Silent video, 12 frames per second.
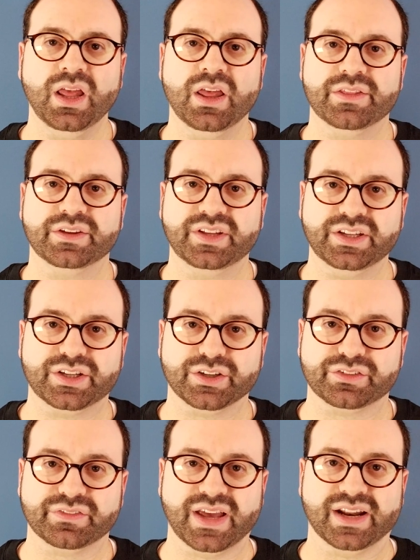The
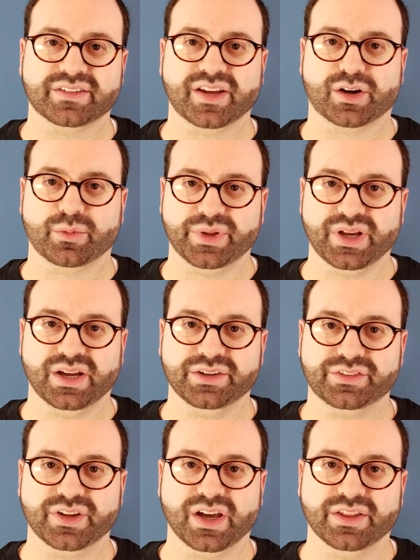details of that attack are
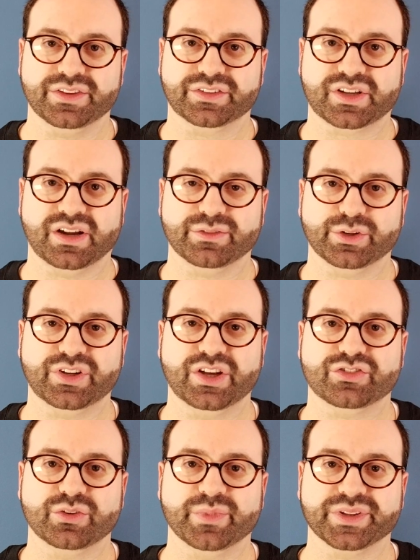beyond this
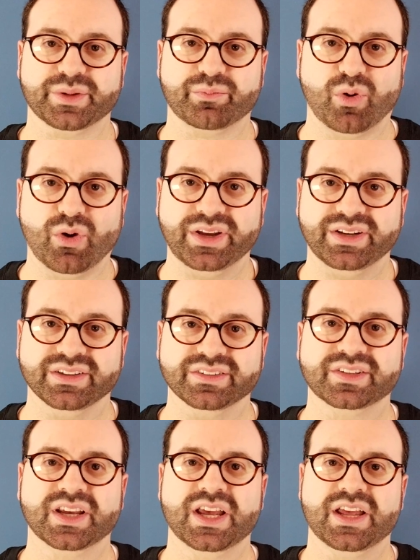conversation, but the point
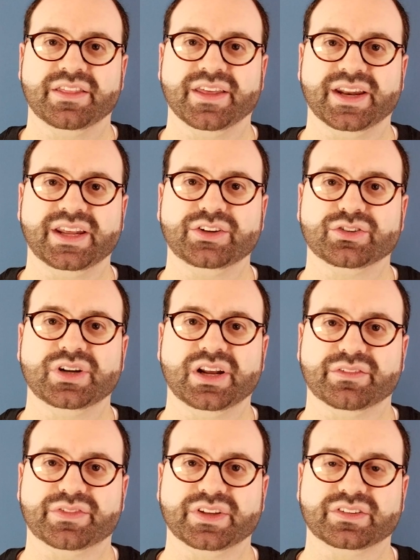is that Internet
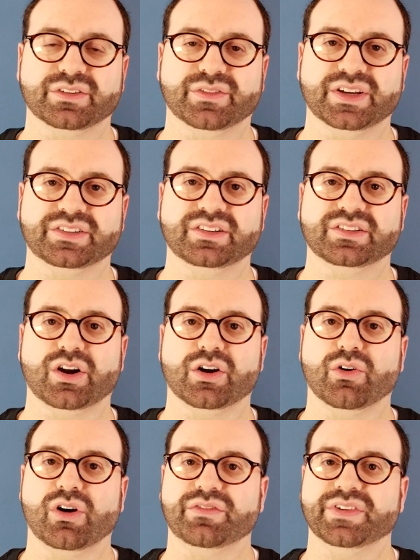of Things devices
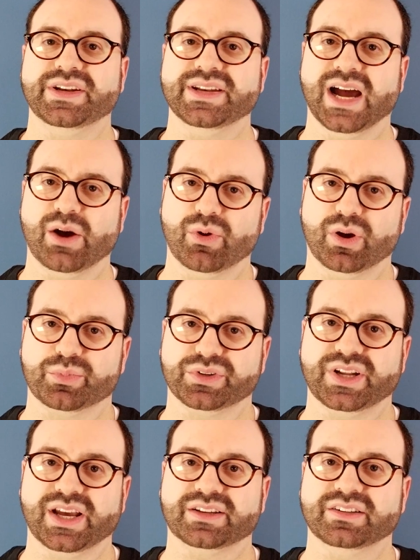are often not well
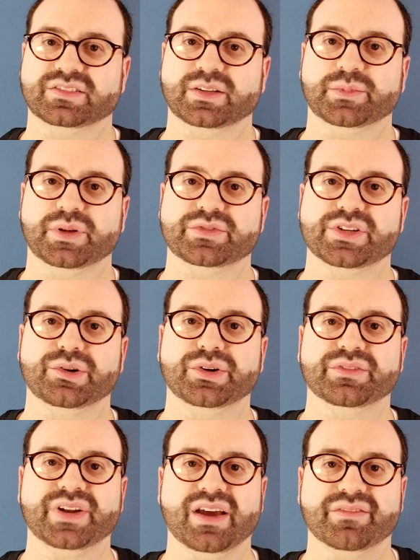protected. Sometimes they don't
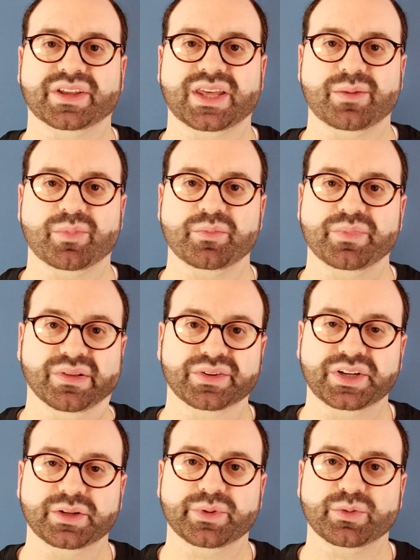even have the
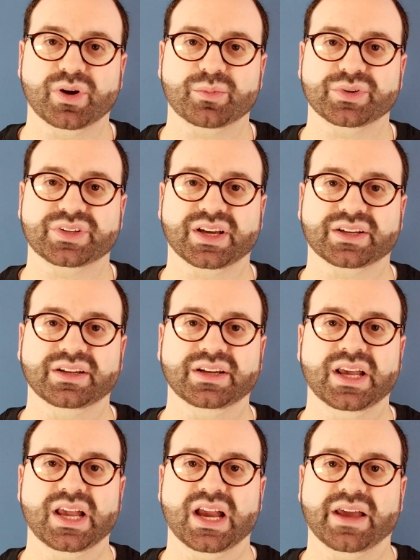capability to be well protected,
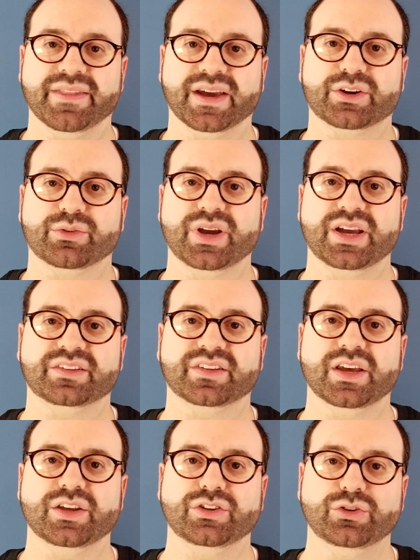and that creates
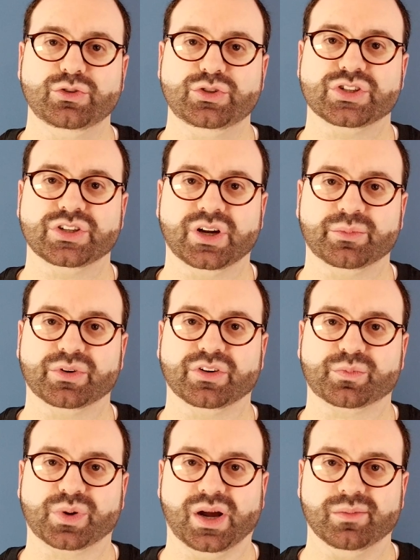a huge number
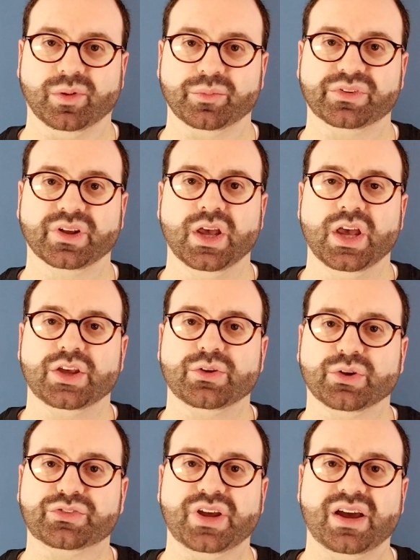of problems. You
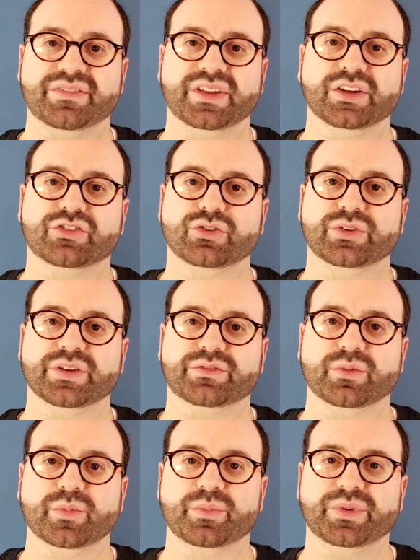also have the issue that
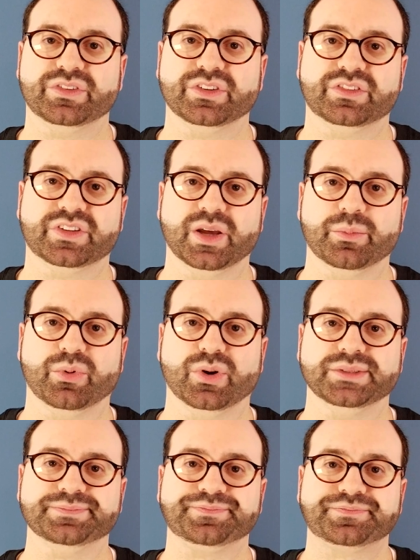from a business standpoint,